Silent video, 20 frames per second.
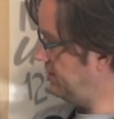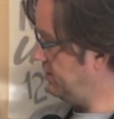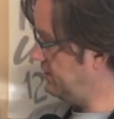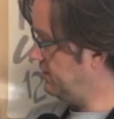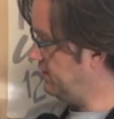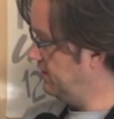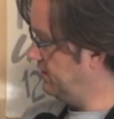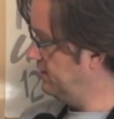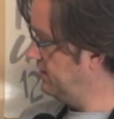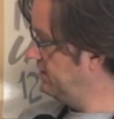
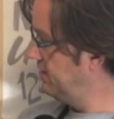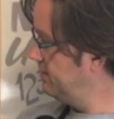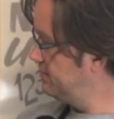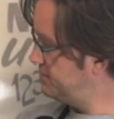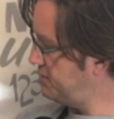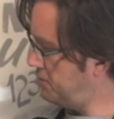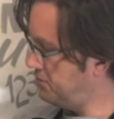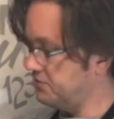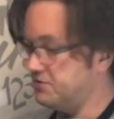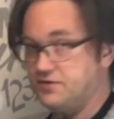here,
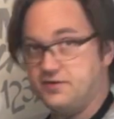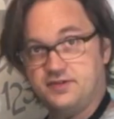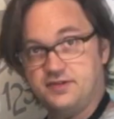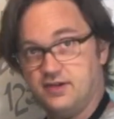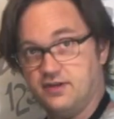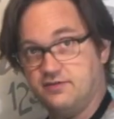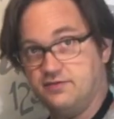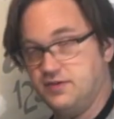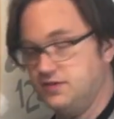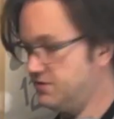settles
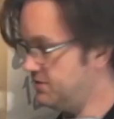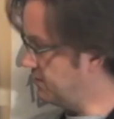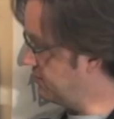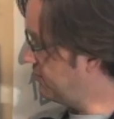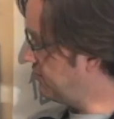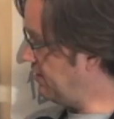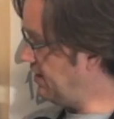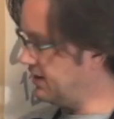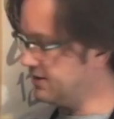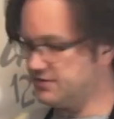itself into the
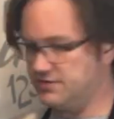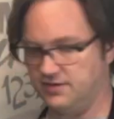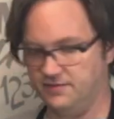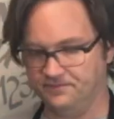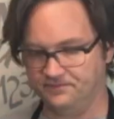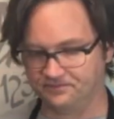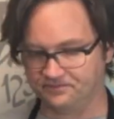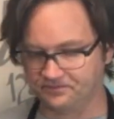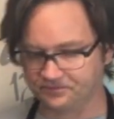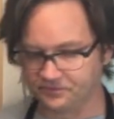cracks.
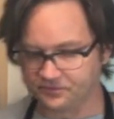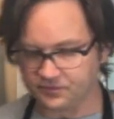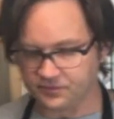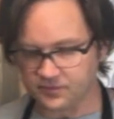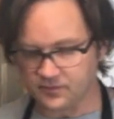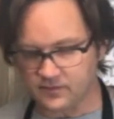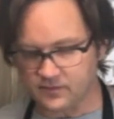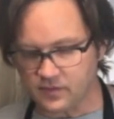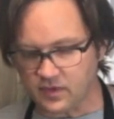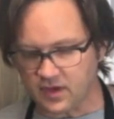
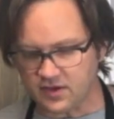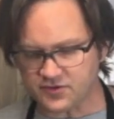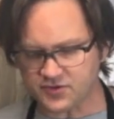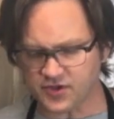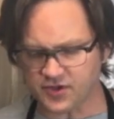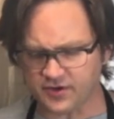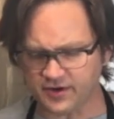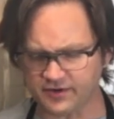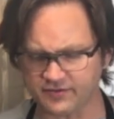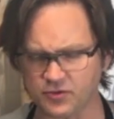So
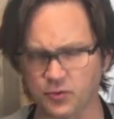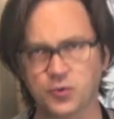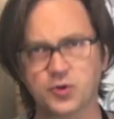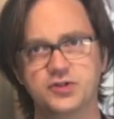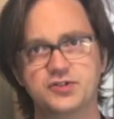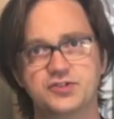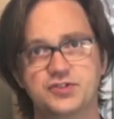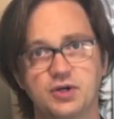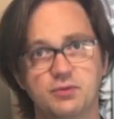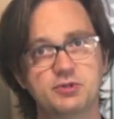you don't have to
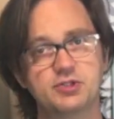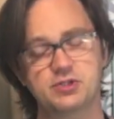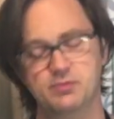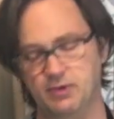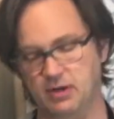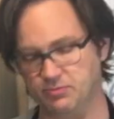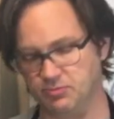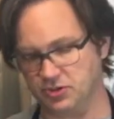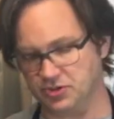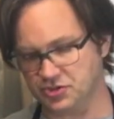worry so much
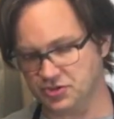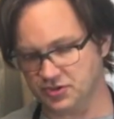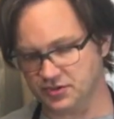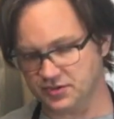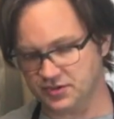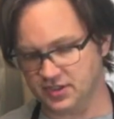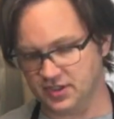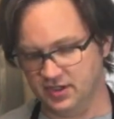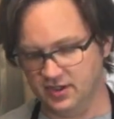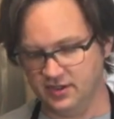about brush
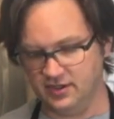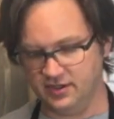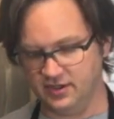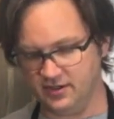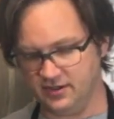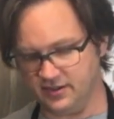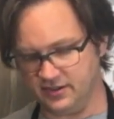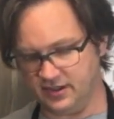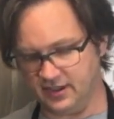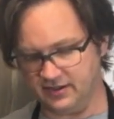strokes.
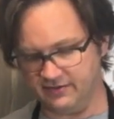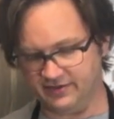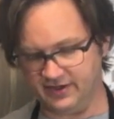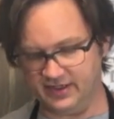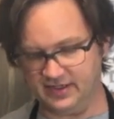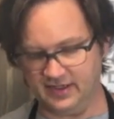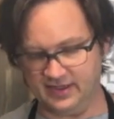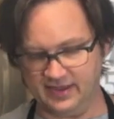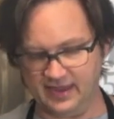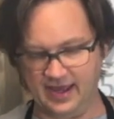Here, like if I
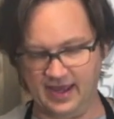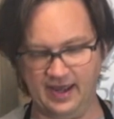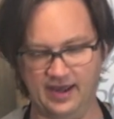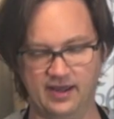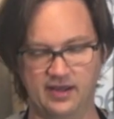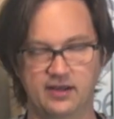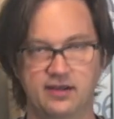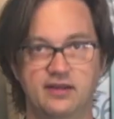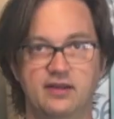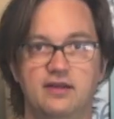did
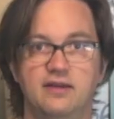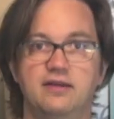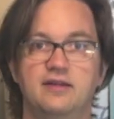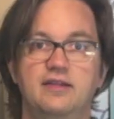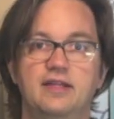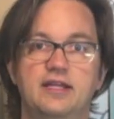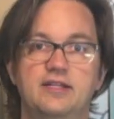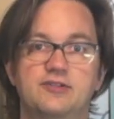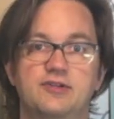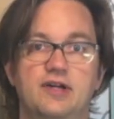that,
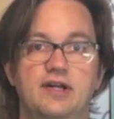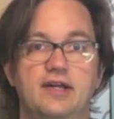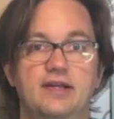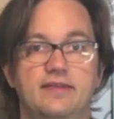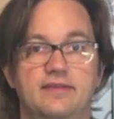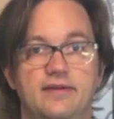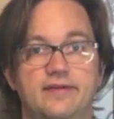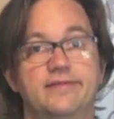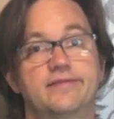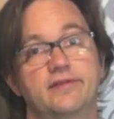and that
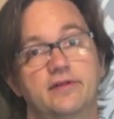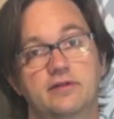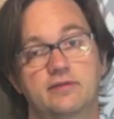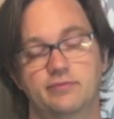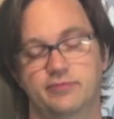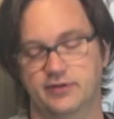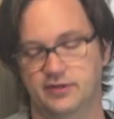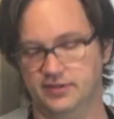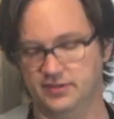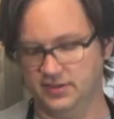dried, that looked
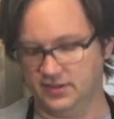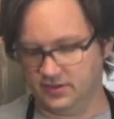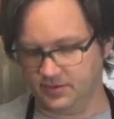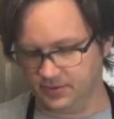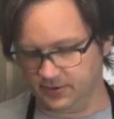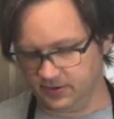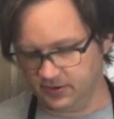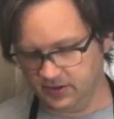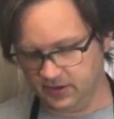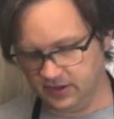pretty
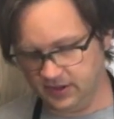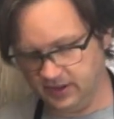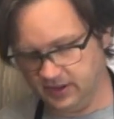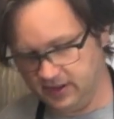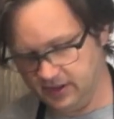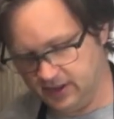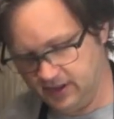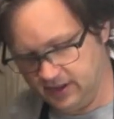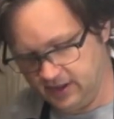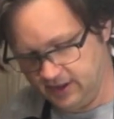terrible.
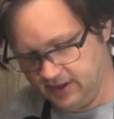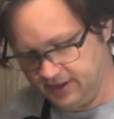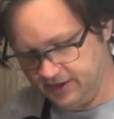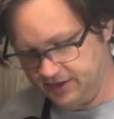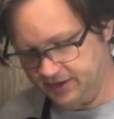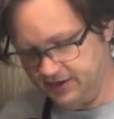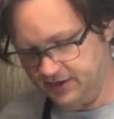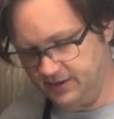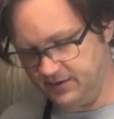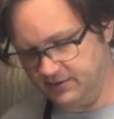
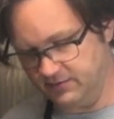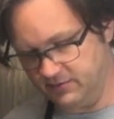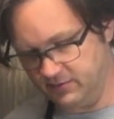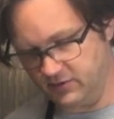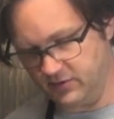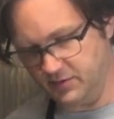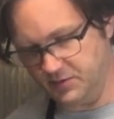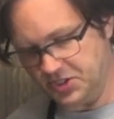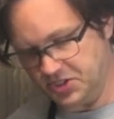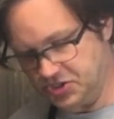So we
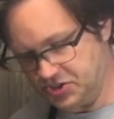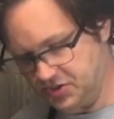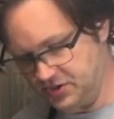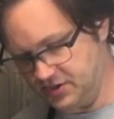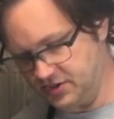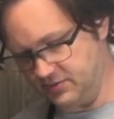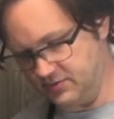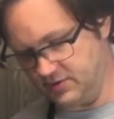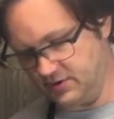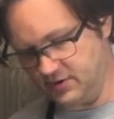want to make sure
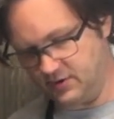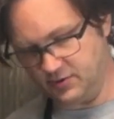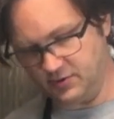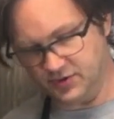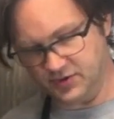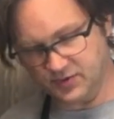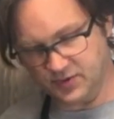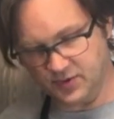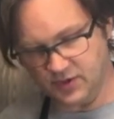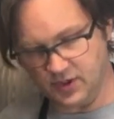that we're
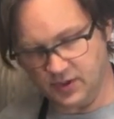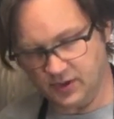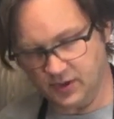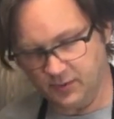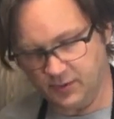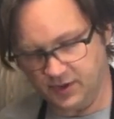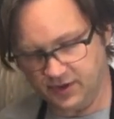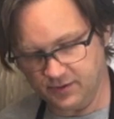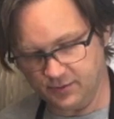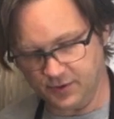always
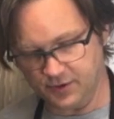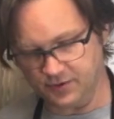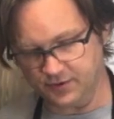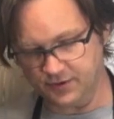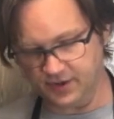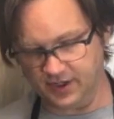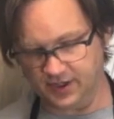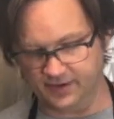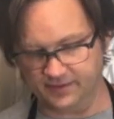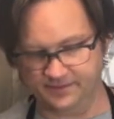going with the wood
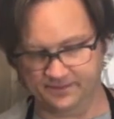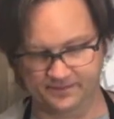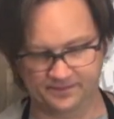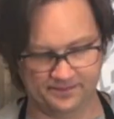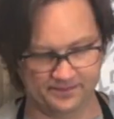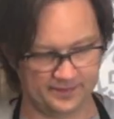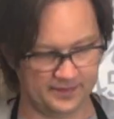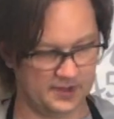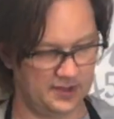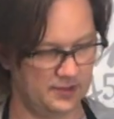grain.
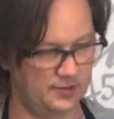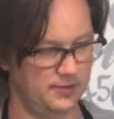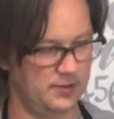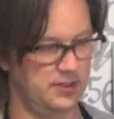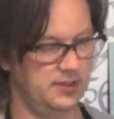There we